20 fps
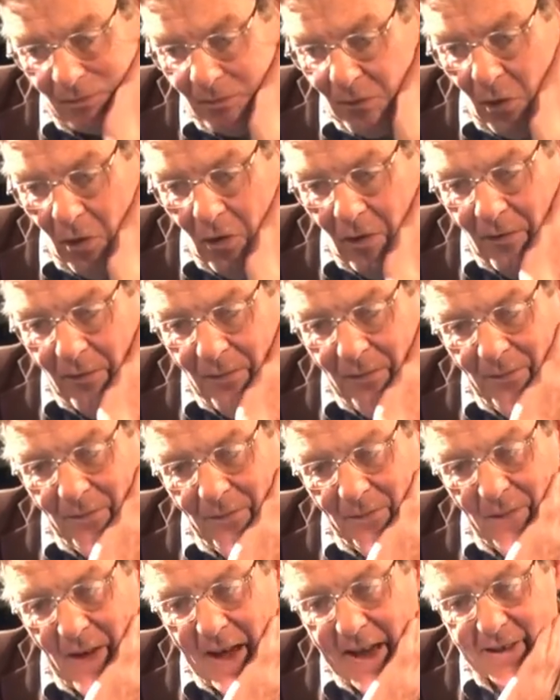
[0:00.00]
four
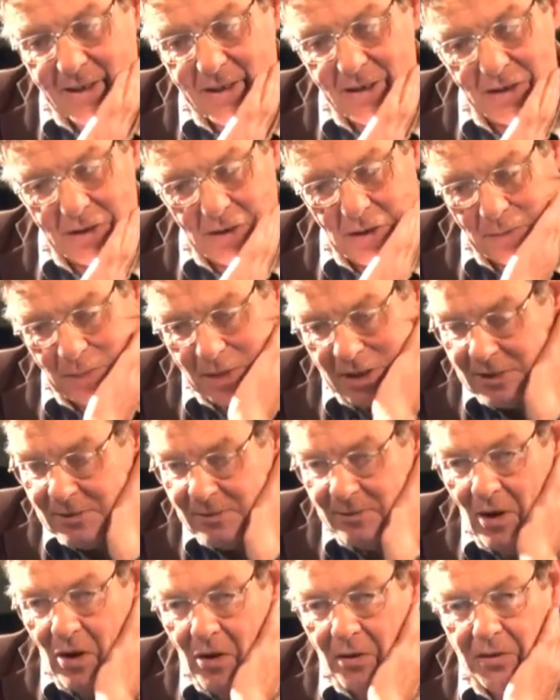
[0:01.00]
factors could be
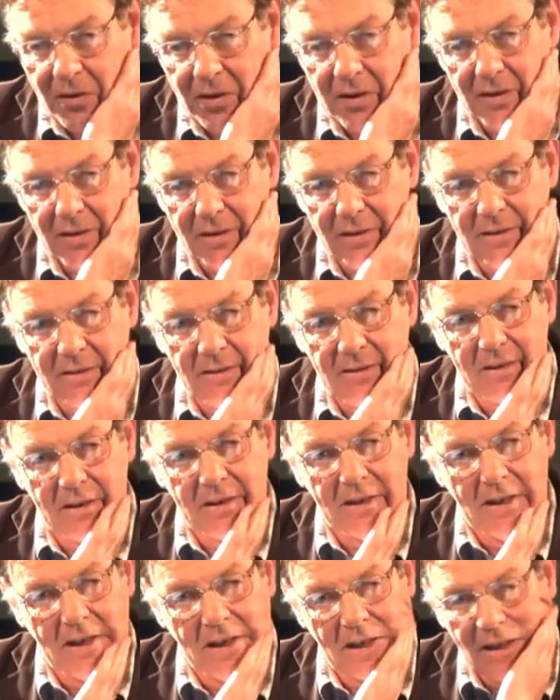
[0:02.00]
invoked,
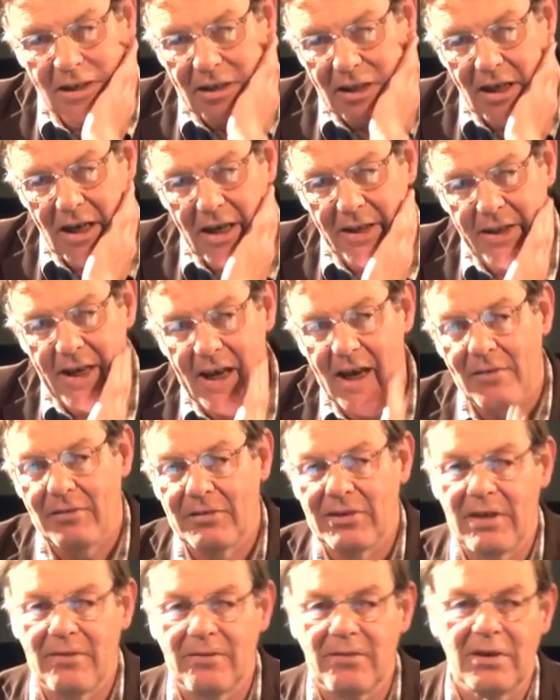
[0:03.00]
and they
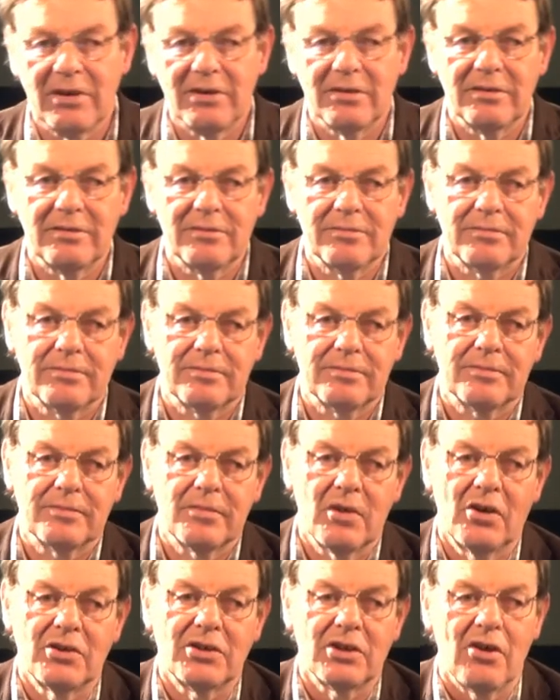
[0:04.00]
have different
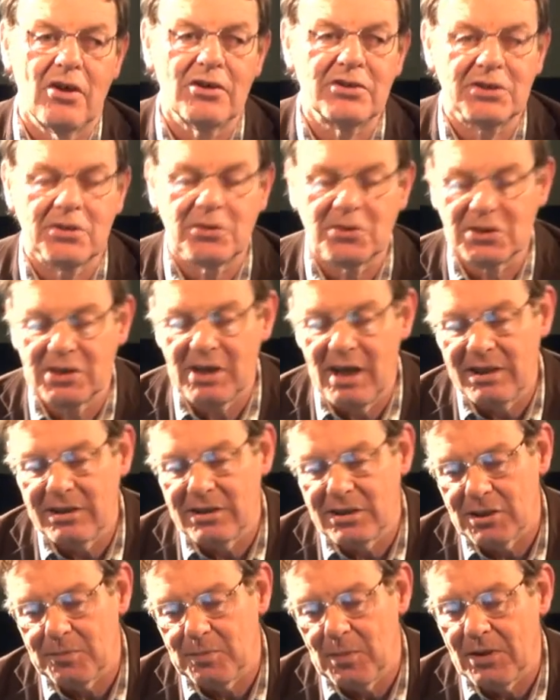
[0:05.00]
ontological
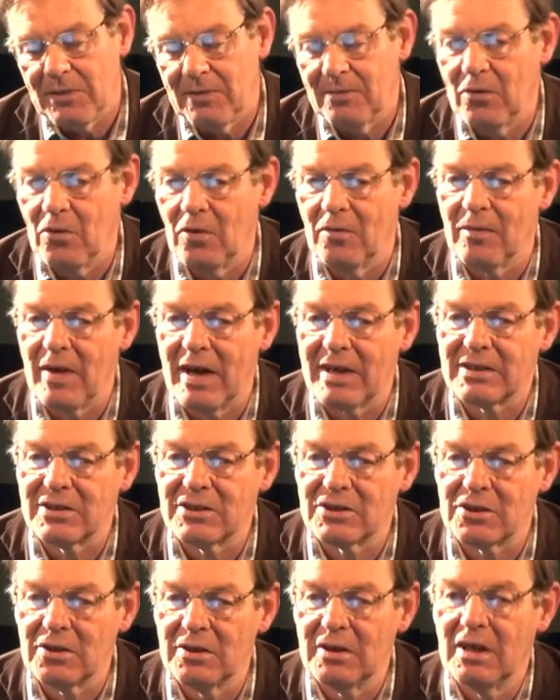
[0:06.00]
status, but four
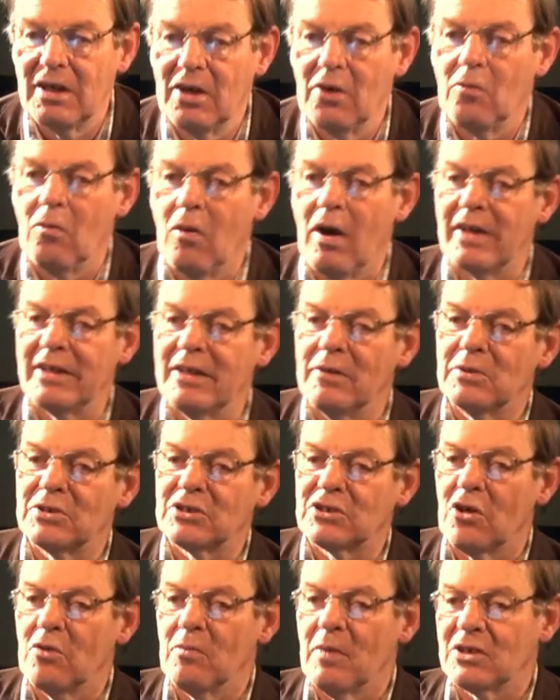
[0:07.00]
factors could. Why there
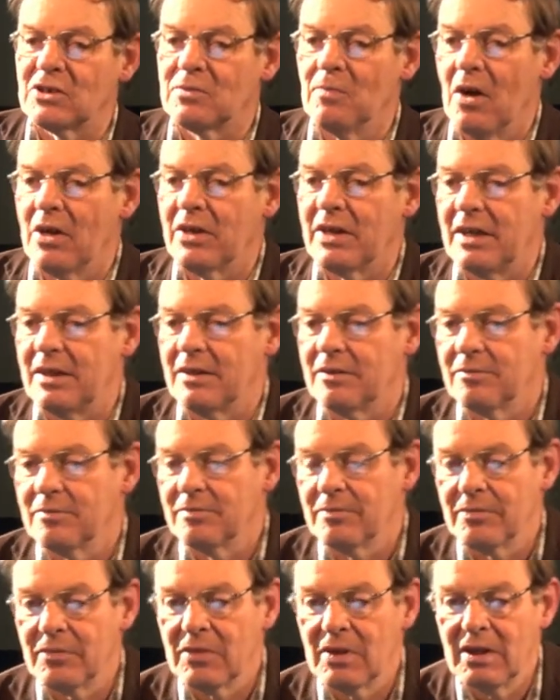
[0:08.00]
was so much money
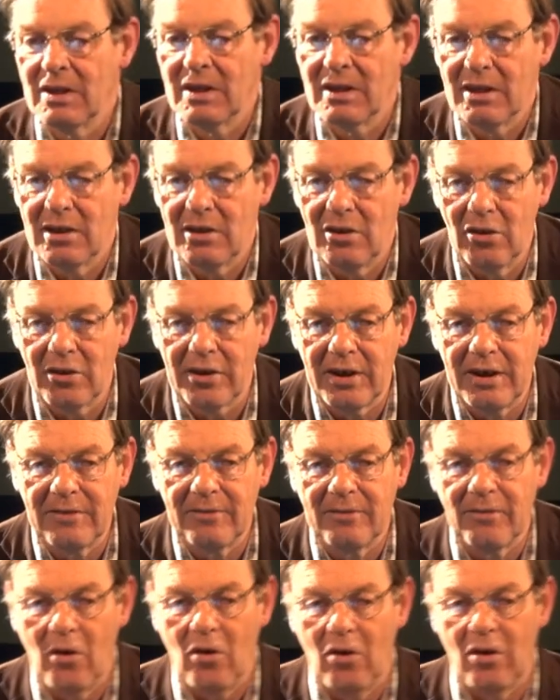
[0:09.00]
looking
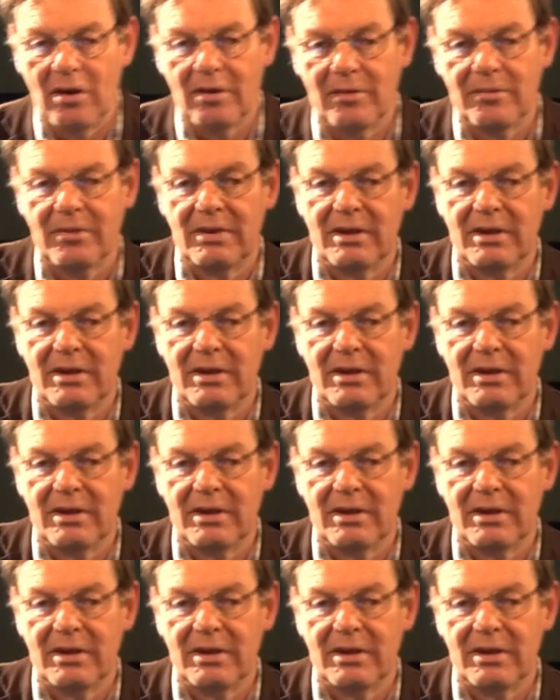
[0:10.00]
for uh,